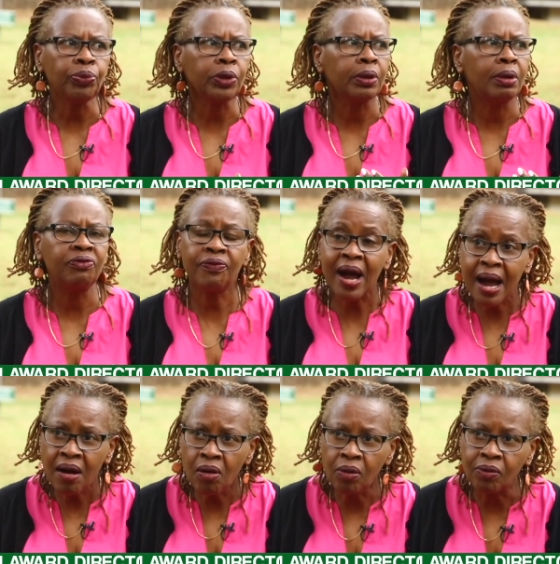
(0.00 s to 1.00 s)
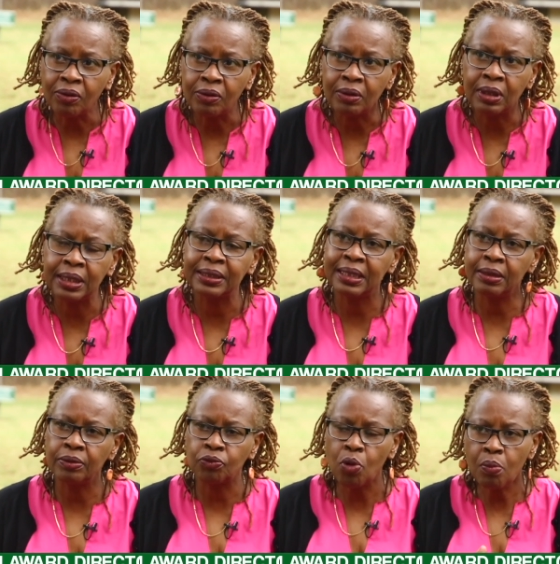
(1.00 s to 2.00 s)
FAO, the
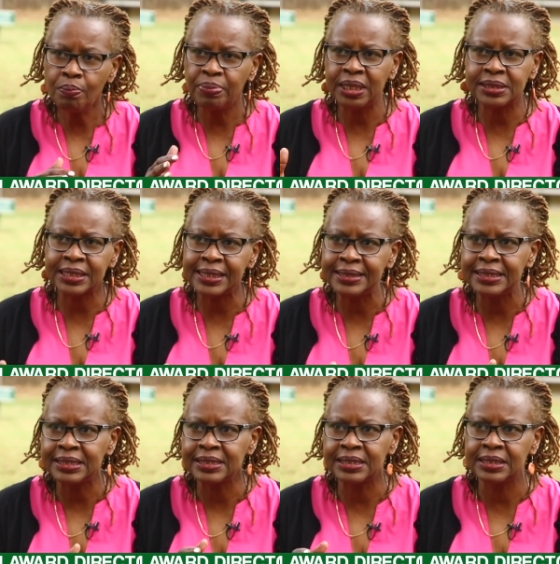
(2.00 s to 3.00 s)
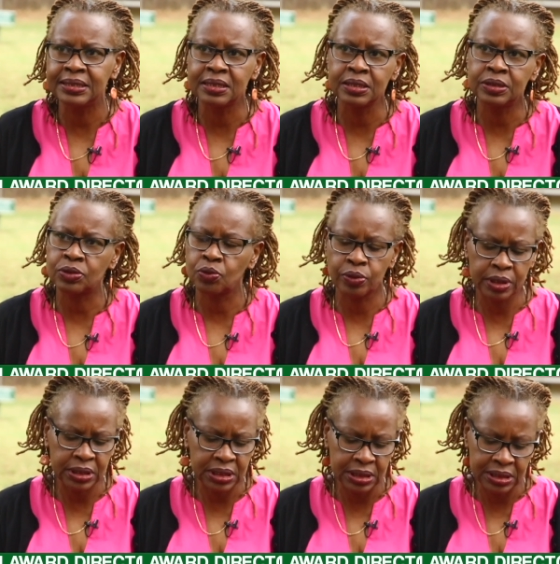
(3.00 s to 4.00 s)
Rome-based agencies, so
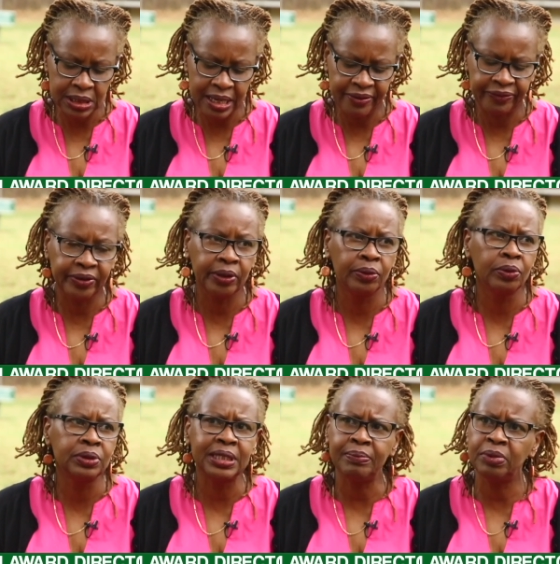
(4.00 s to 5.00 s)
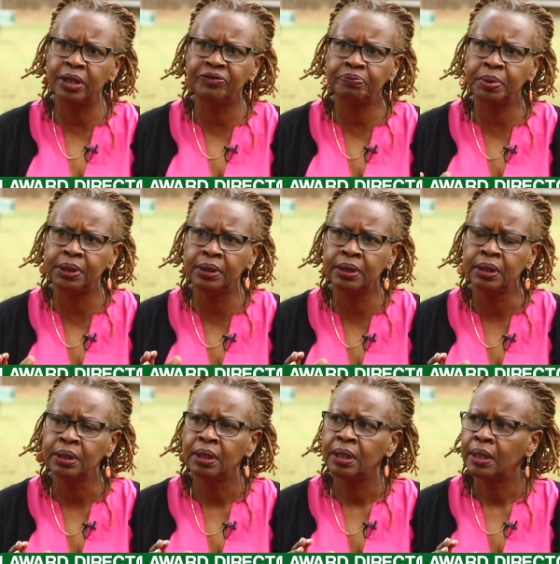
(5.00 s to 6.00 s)
this is FAO, WFP,
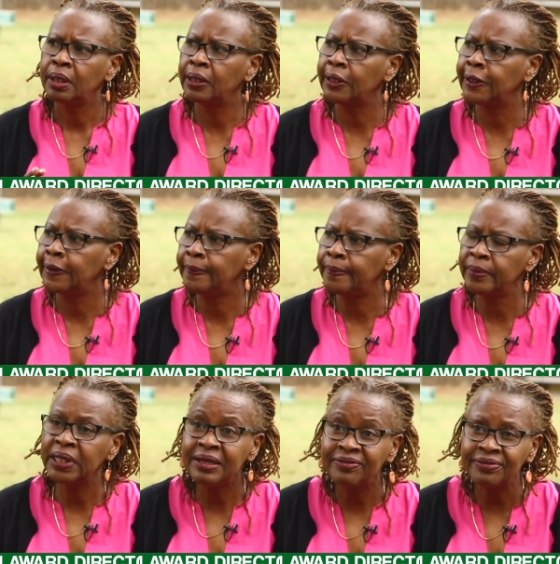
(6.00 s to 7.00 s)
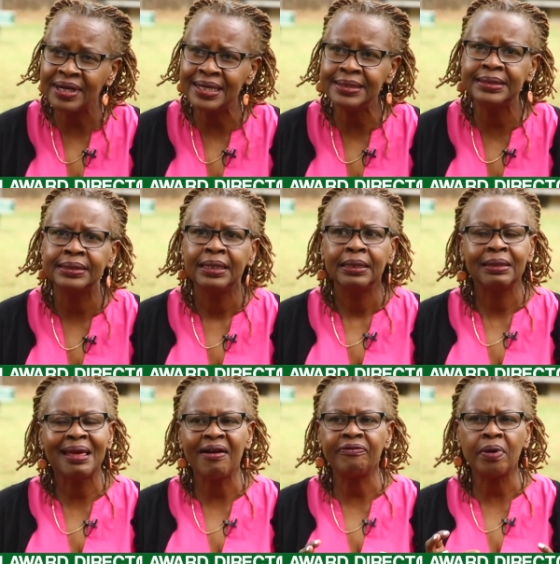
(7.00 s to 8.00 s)
IFAD, they
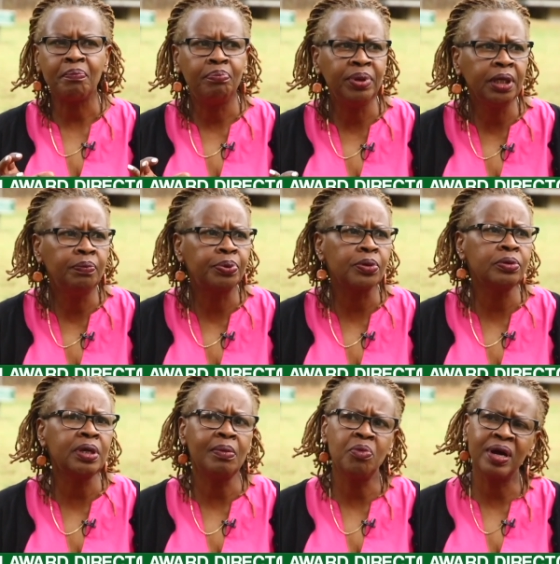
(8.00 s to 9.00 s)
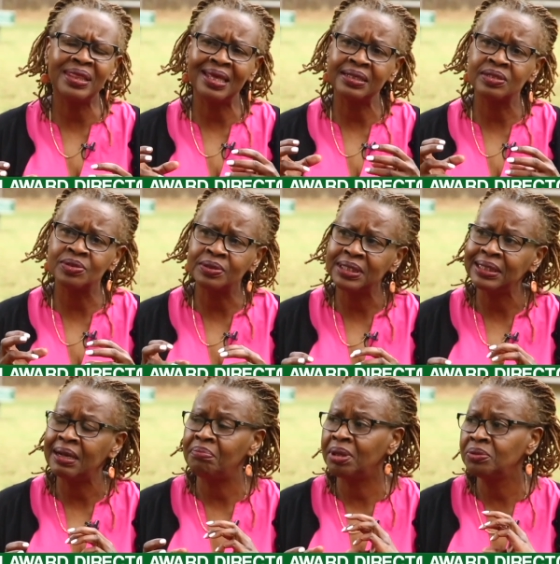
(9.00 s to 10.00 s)
have a big program where they're talking
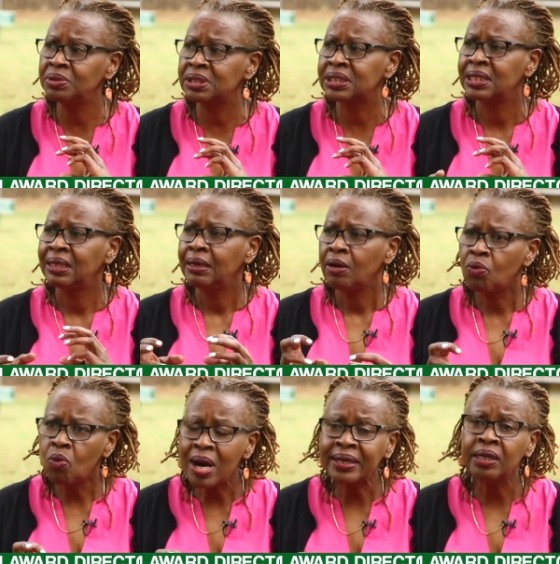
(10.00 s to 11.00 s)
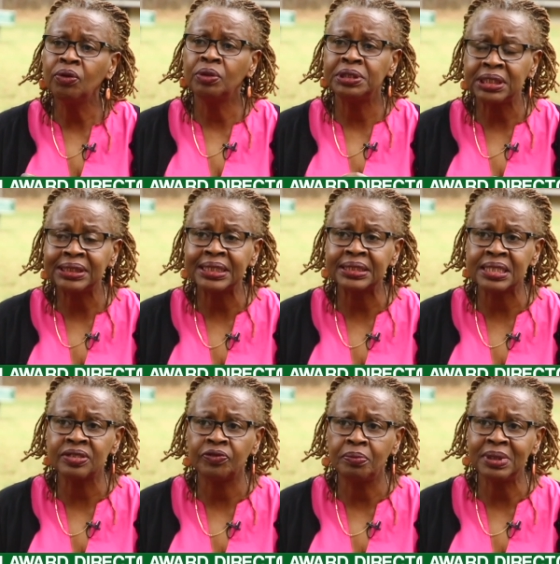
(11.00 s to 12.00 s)
about working on gender
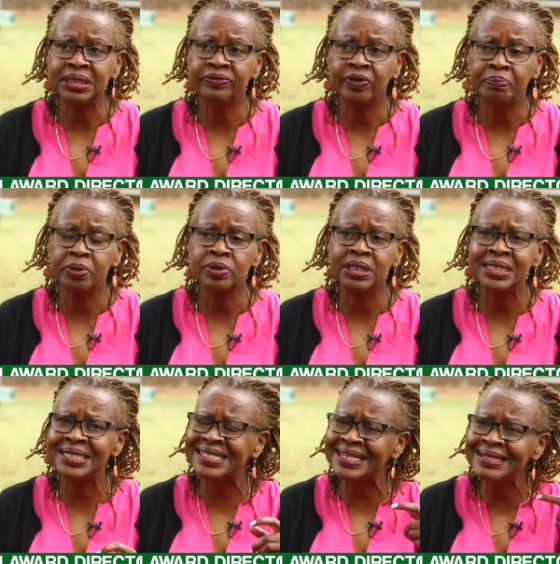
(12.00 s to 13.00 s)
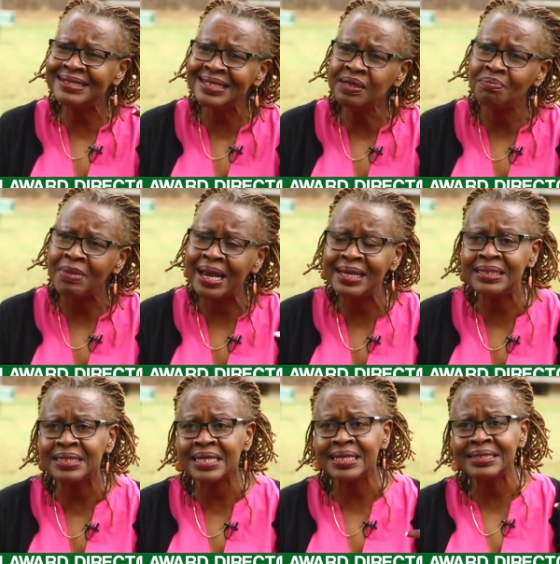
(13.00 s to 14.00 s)
transformative approaches, changing
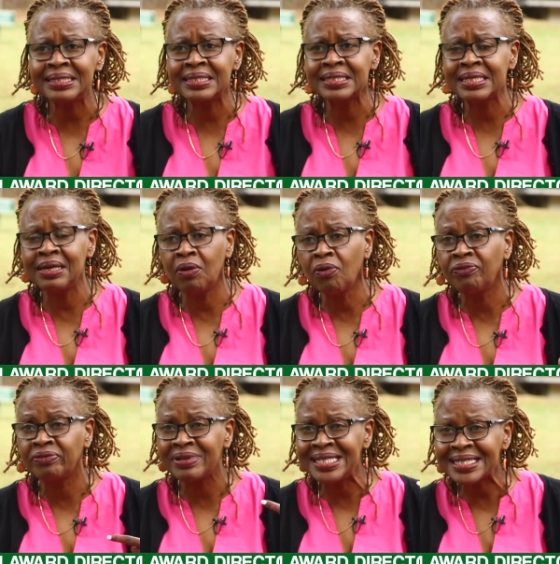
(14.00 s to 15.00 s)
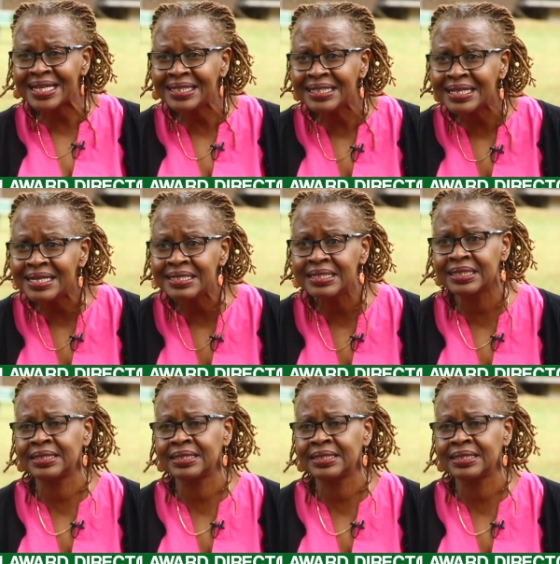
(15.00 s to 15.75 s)
mindsets of researchers